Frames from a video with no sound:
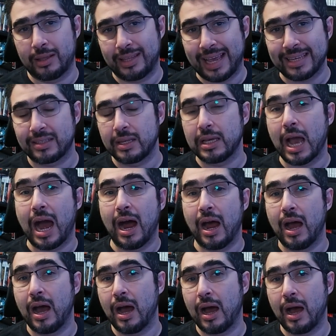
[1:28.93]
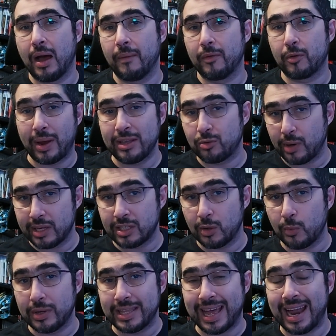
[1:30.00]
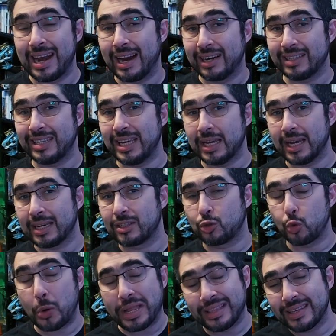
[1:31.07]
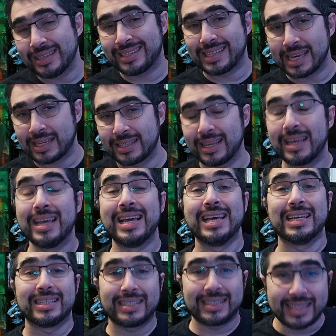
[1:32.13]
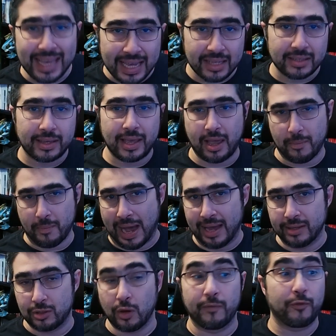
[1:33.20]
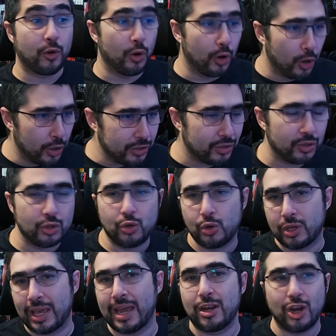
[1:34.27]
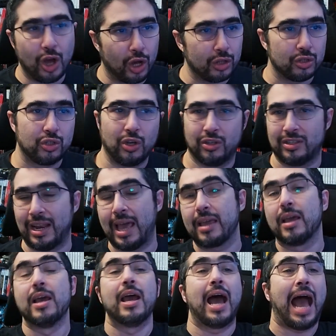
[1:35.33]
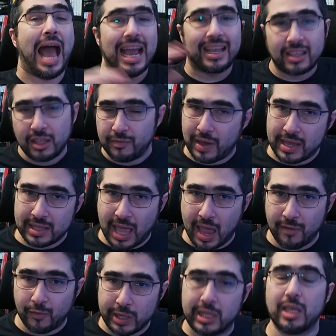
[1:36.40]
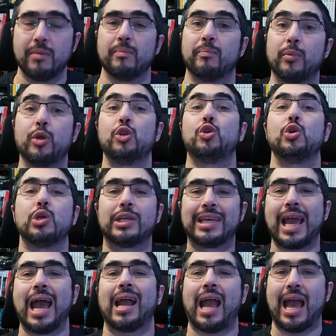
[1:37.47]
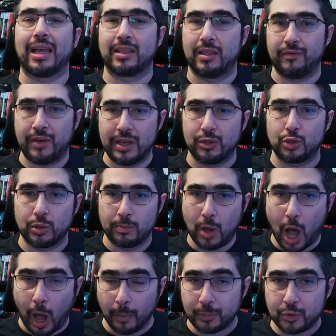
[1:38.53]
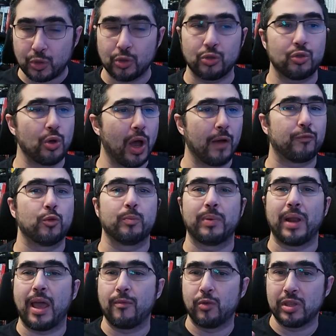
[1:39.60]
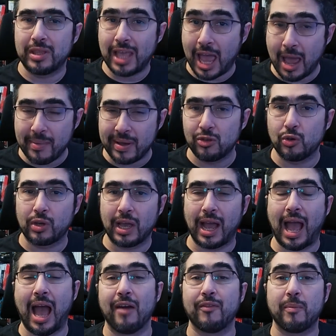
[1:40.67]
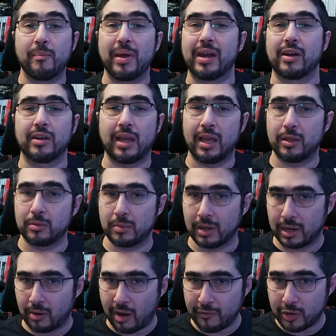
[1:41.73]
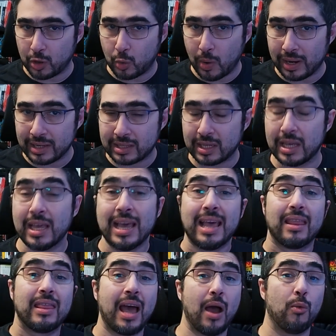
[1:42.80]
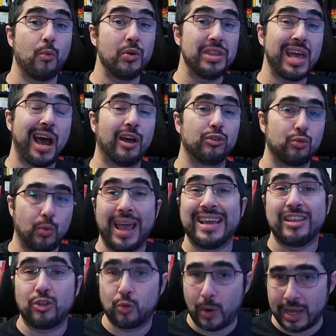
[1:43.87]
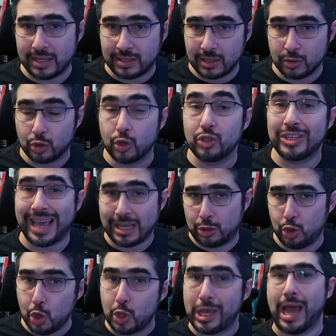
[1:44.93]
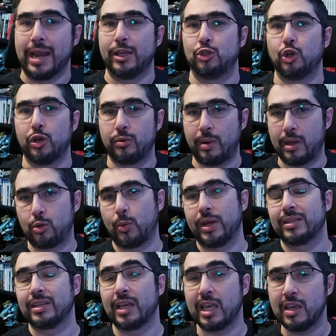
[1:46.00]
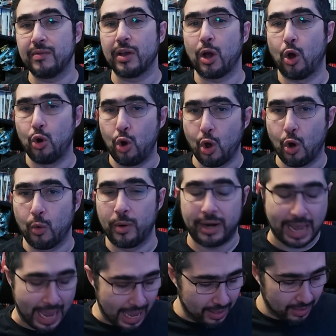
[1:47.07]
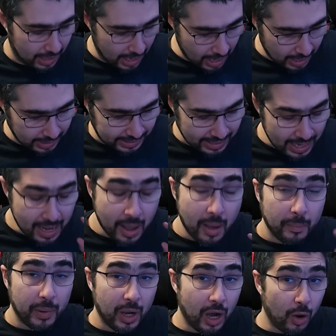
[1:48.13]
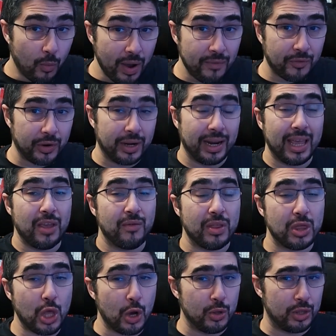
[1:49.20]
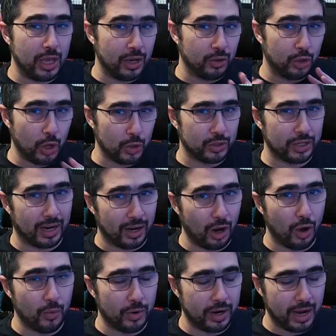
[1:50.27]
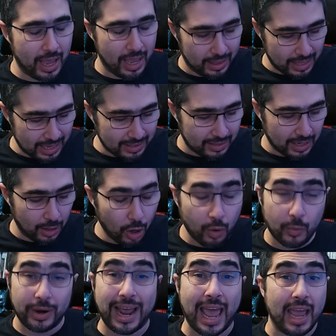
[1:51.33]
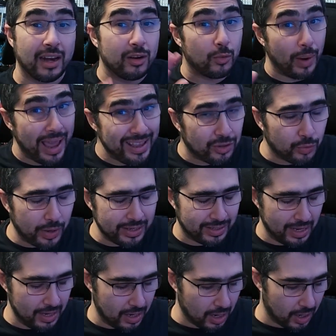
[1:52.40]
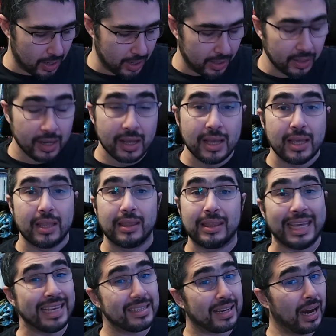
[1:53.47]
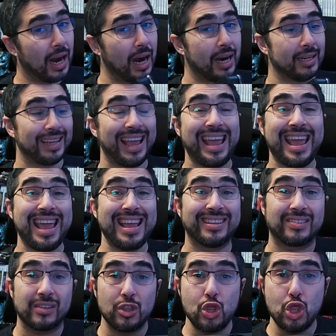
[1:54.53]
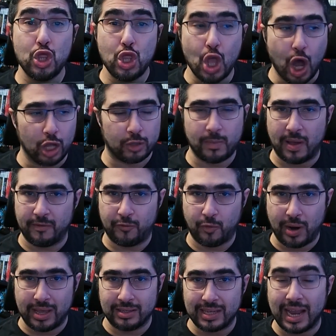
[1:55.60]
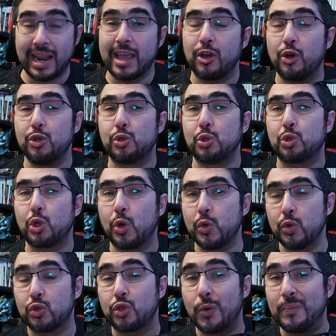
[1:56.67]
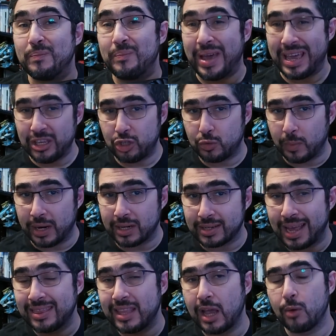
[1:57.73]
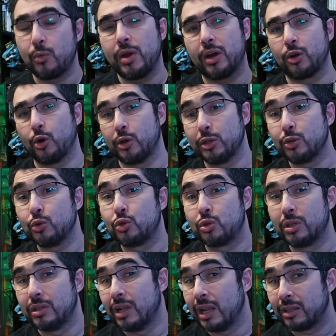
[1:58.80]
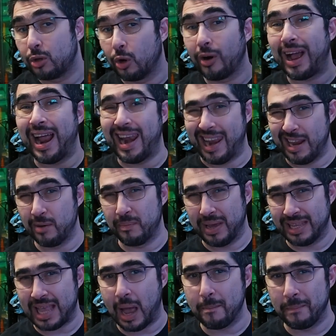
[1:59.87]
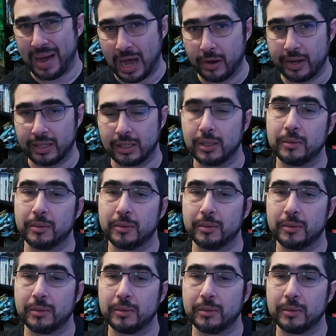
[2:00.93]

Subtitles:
testing ray tracing with an RTX 2060 6GB. Of course, you cannot just like activate everything, but you can activate some options. You have to play with them and you can have a better graphic quality than without ray tracing. So yes, you can enjoy ray tracing even on lower end cars. But however, even though those are lower end, that's a lower end ray tracing car, this car is not, my friends, and I'm going to show you some benchmark and then we are going to talk a little bit about it.